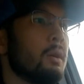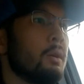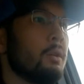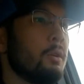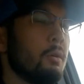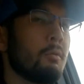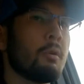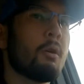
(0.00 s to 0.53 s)
You
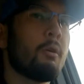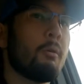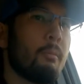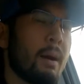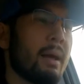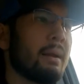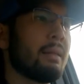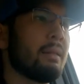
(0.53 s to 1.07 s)
don't
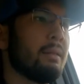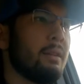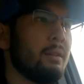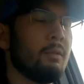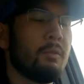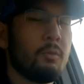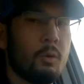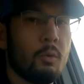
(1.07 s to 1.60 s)
automatically need
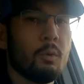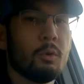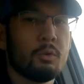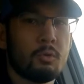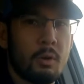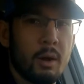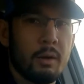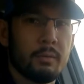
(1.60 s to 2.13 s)
a 4-wheel
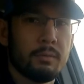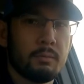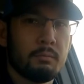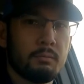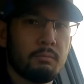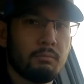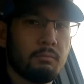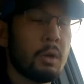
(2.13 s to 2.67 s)

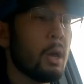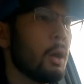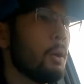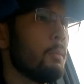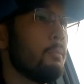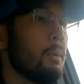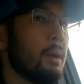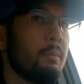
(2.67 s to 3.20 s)

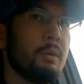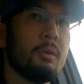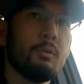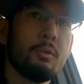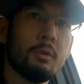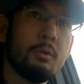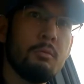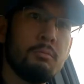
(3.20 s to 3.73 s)
drive. Maybe you
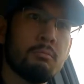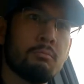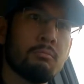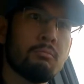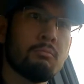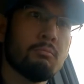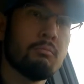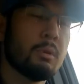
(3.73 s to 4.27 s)
do,
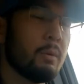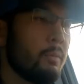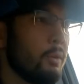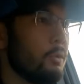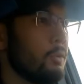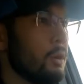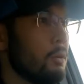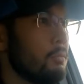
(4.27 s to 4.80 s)
maybe
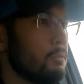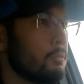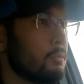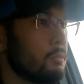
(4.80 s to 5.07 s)
you don't.